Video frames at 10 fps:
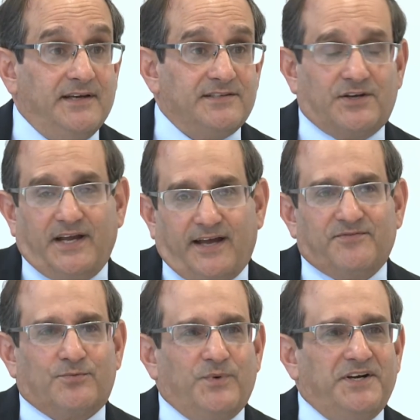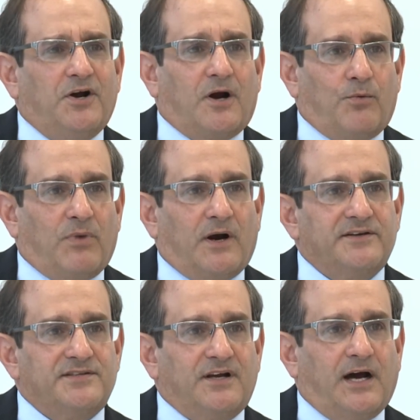So I have them read Karl
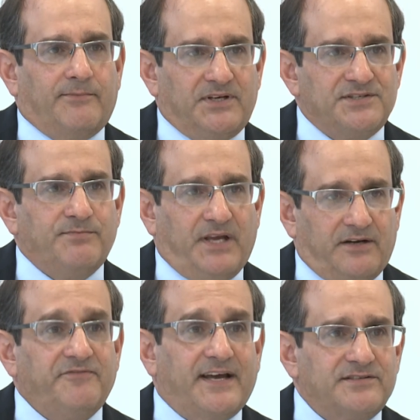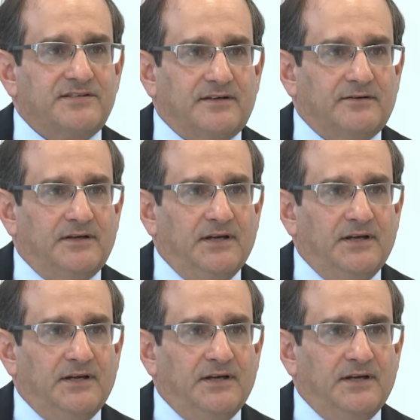Marx, The Communist Manifesto